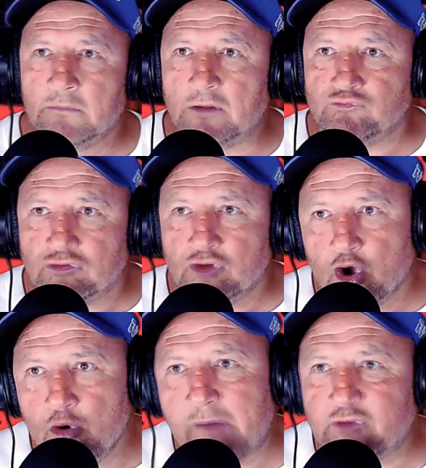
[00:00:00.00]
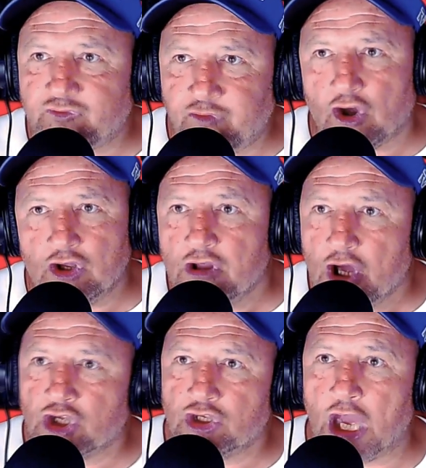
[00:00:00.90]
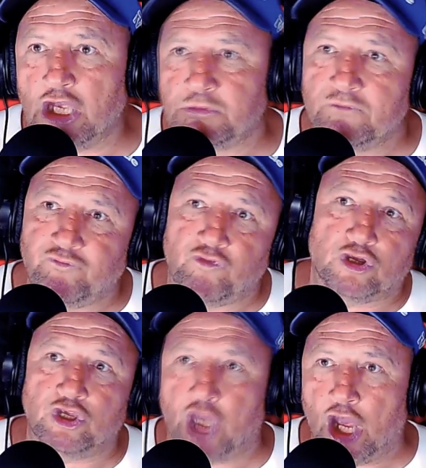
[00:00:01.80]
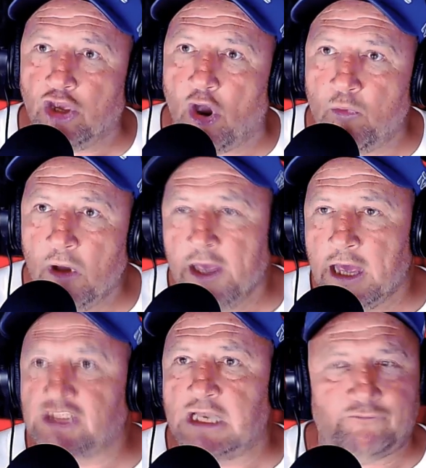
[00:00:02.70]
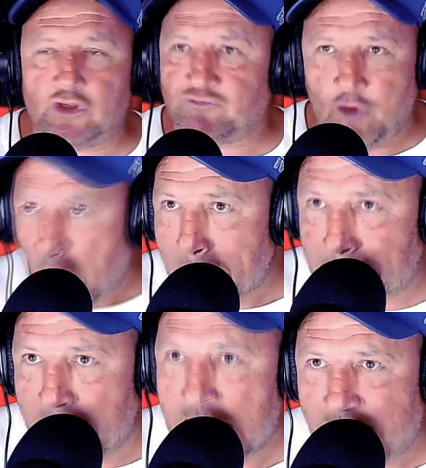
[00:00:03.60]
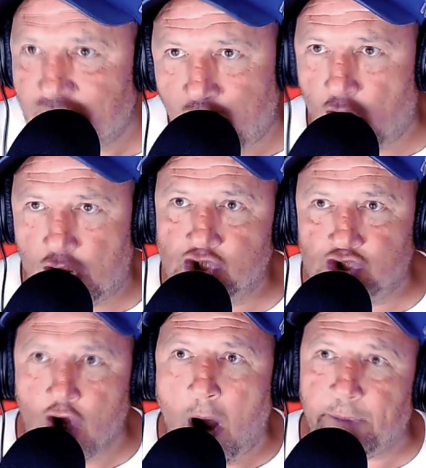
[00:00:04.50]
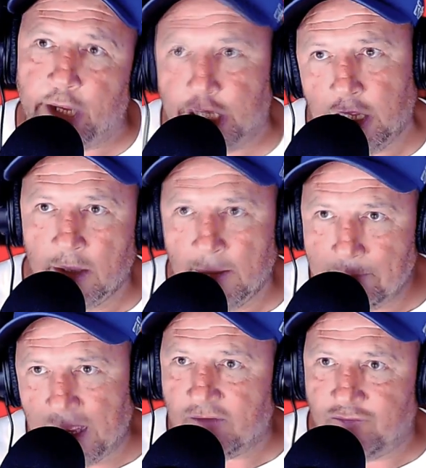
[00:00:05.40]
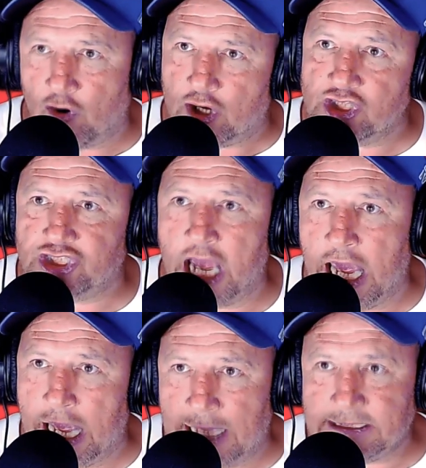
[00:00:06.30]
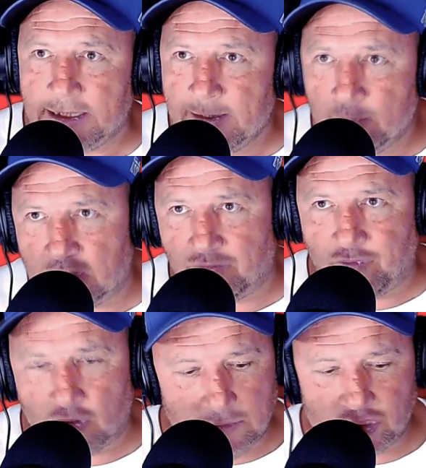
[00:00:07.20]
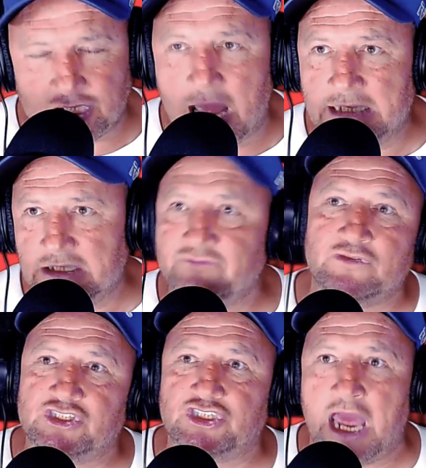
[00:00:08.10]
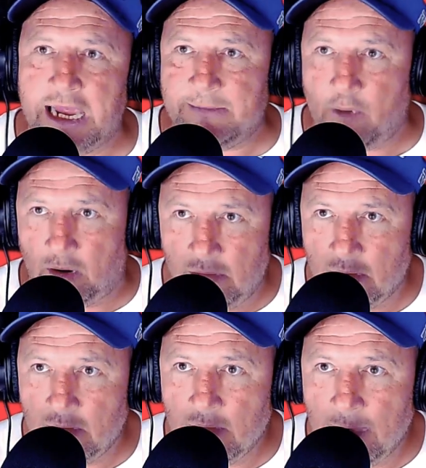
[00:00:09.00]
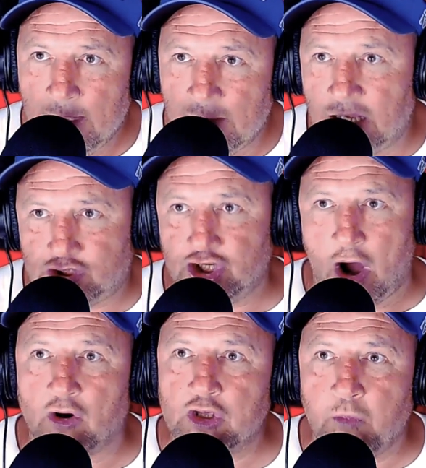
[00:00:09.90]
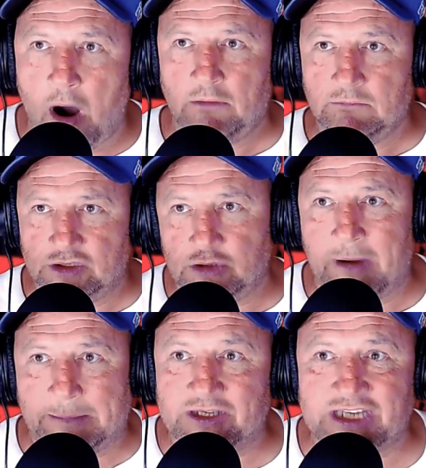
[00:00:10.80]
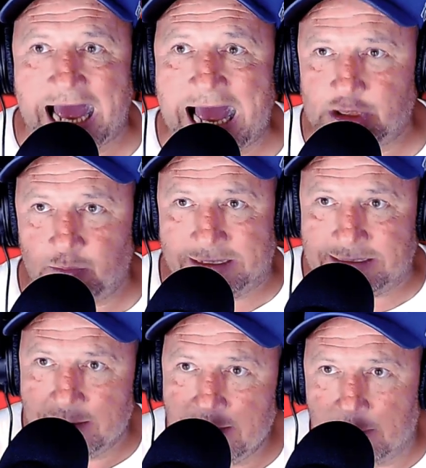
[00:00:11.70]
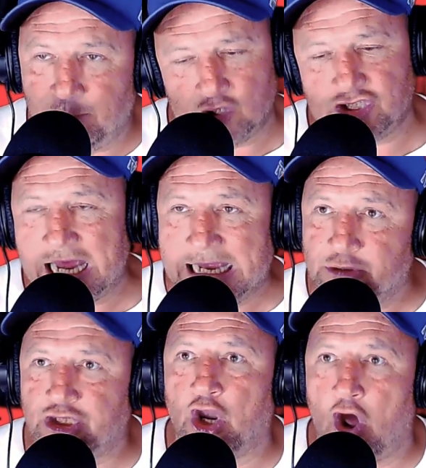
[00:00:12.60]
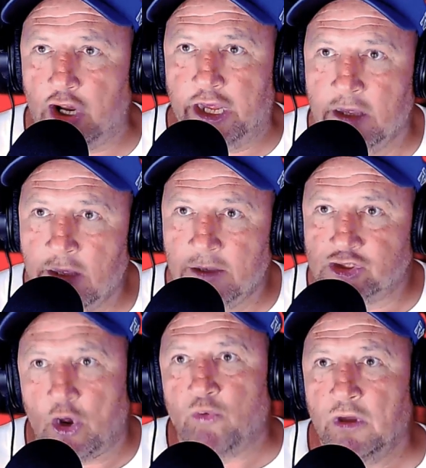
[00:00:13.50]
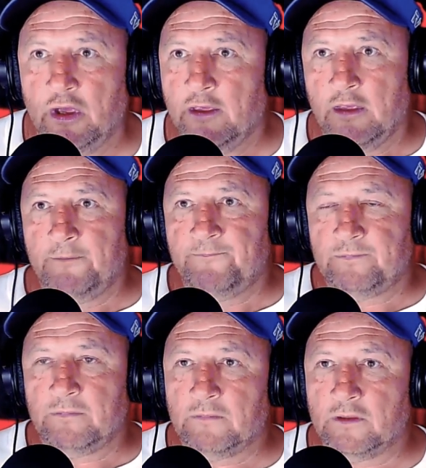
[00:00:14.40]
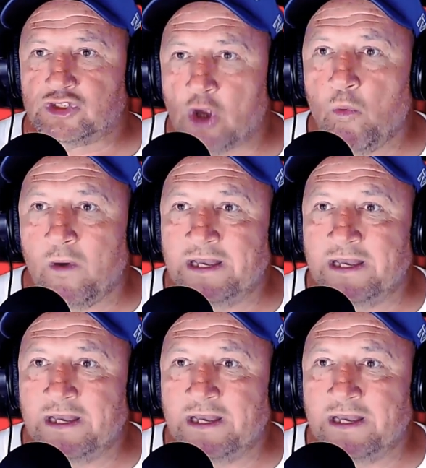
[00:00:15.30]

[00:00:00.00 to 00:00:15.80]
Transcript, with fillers: Well, whoever's fucking Kingsman fucking Kingo has left this fucking big fucking jobby, big fucking turd with the fucking sign of his name on a Charlie one, which he wiped his ass with and put his name still on it. So, oh, so